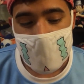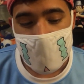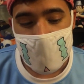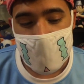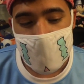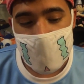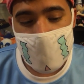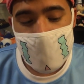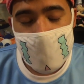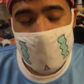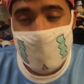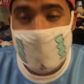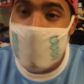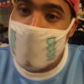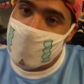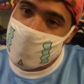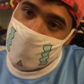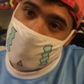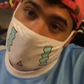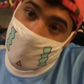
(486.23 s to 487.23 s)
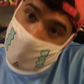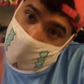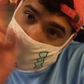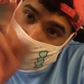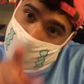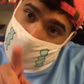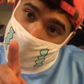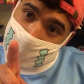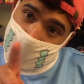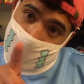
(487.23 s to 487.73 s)
And yeah, so I'm going
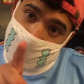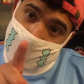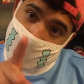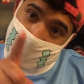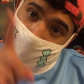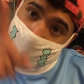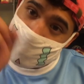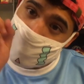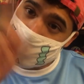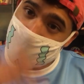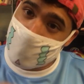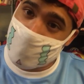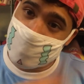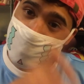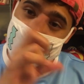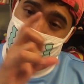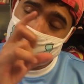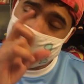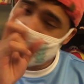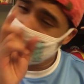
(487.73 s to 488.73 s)
to show you guys the clip of